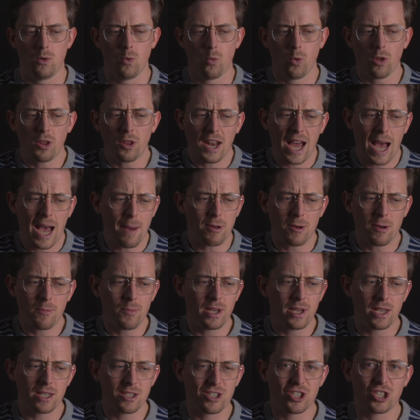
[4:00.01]
Well, it happened
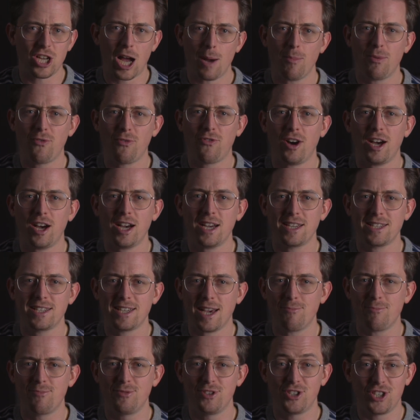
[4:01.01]
because Shopify
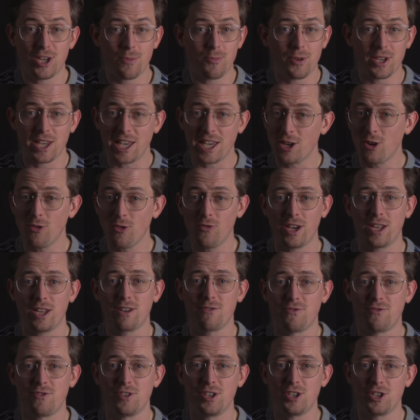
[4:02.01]
kept shipping
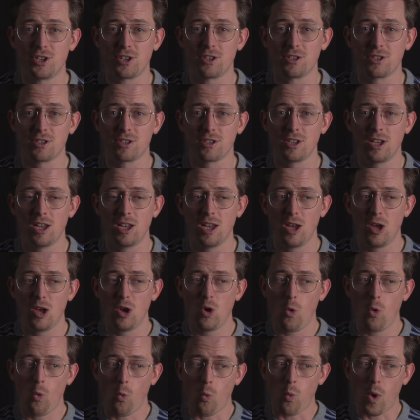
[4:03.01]
innovative features
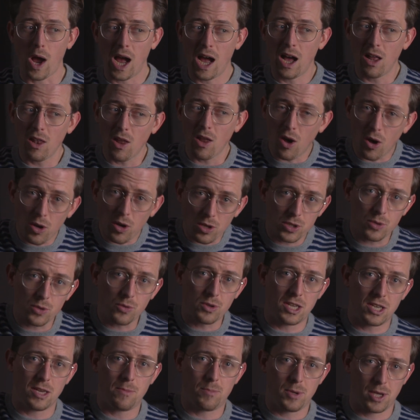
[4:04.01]
while also
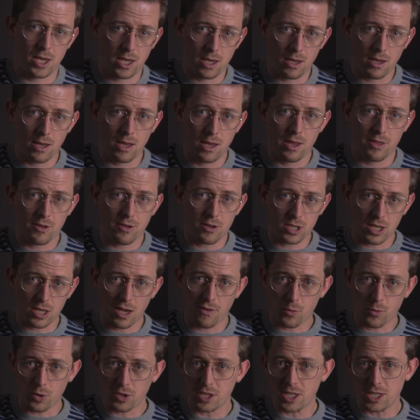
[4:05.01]
keeping their
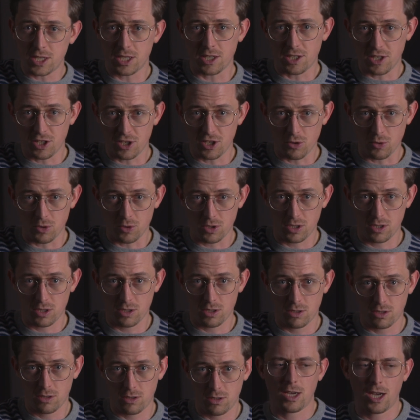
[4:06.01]
software easy to use.
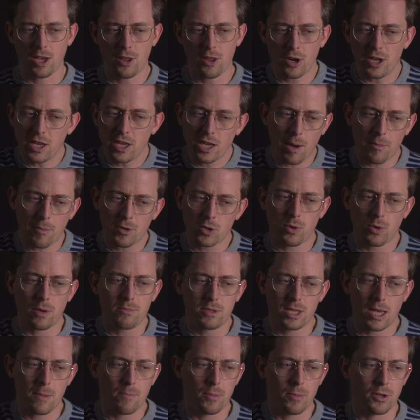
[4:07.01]
Other e-commerce
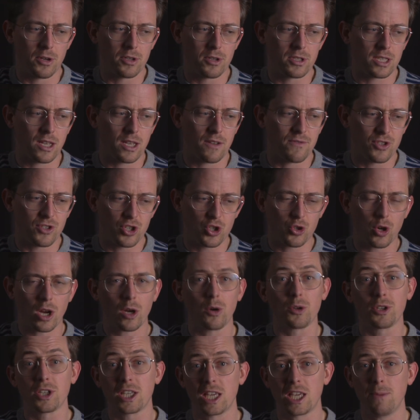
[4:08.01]
website builders have
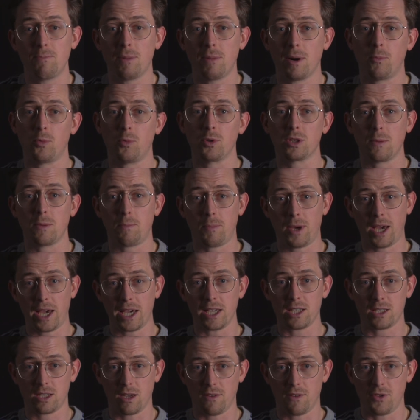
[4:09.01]
struggled to keep up with the
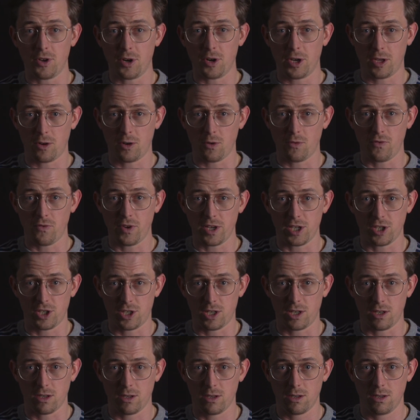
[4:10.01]
pace of their innovation.